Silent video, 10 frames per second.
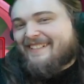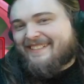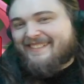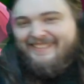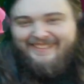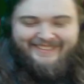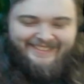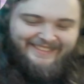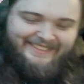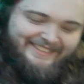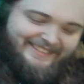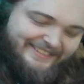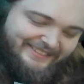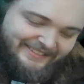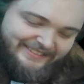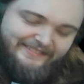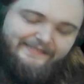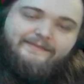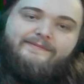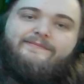
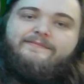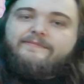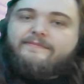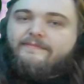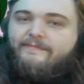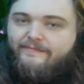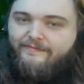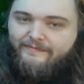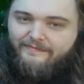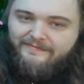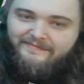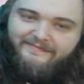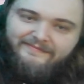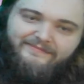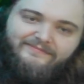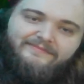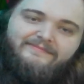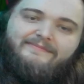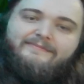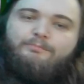
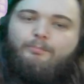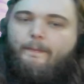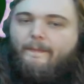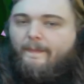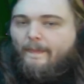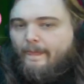The person shown says nothing.